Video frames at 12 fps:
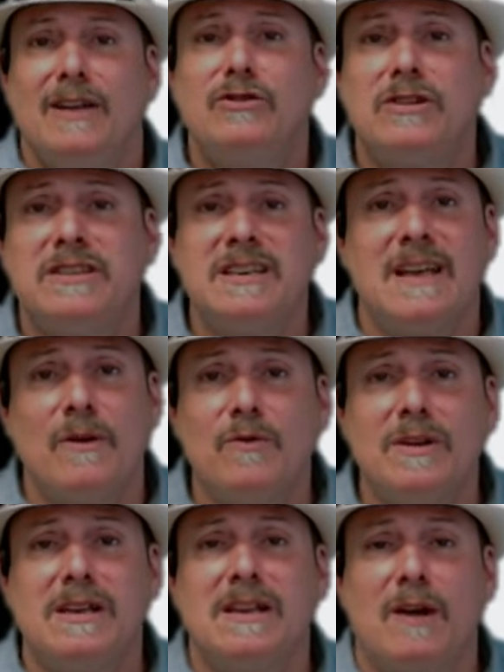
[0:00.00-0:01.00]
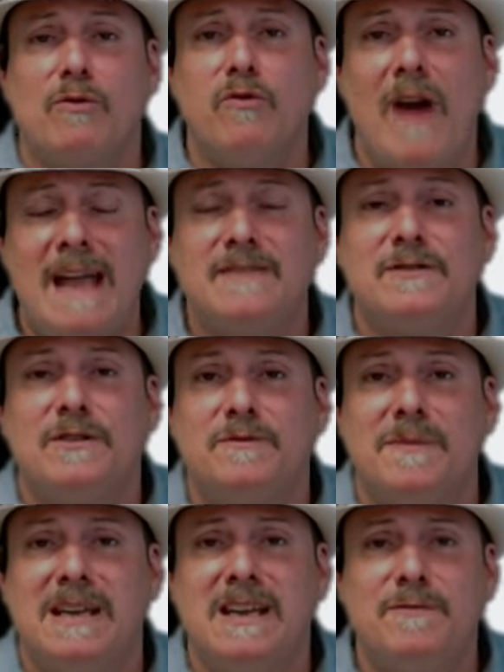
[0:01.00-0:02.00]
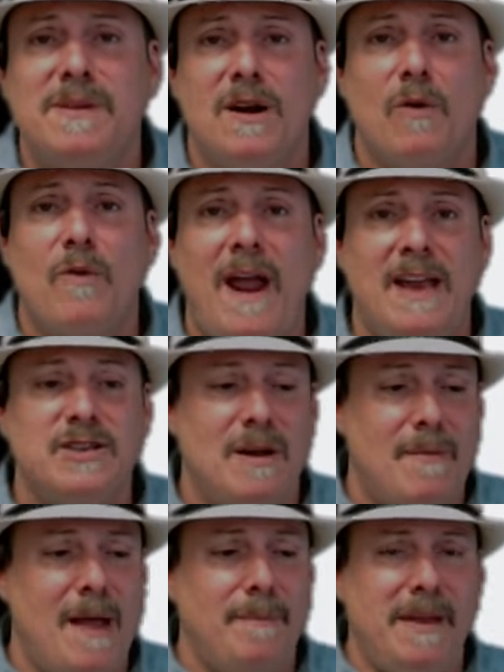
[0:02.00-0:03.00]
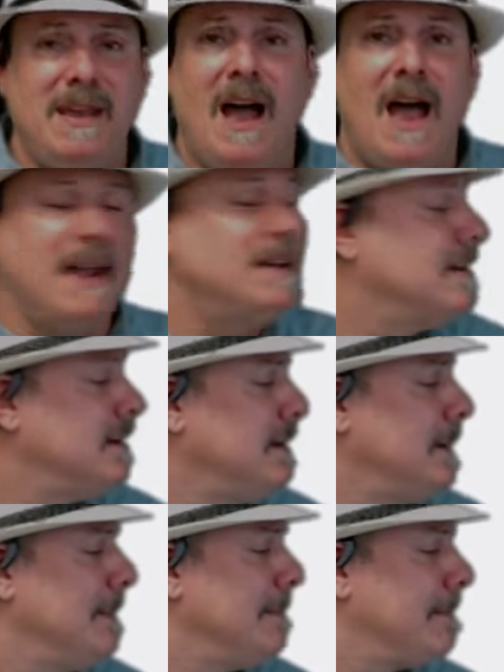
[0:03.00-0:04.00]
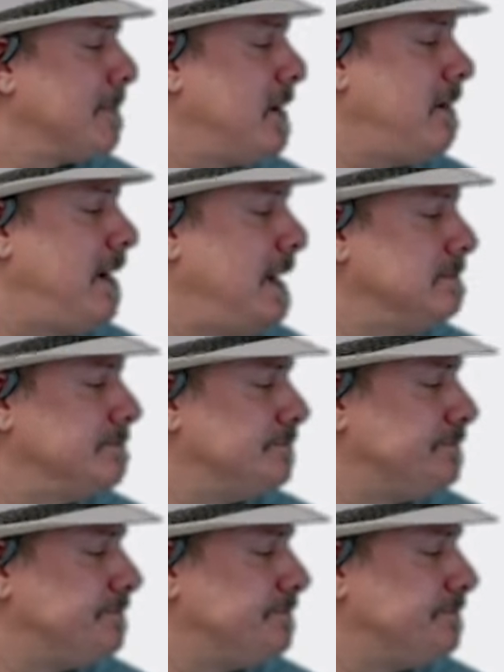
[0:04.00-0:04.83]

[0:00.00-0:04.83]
You can see that really like razzles me, gives me a rash on my behind. All right.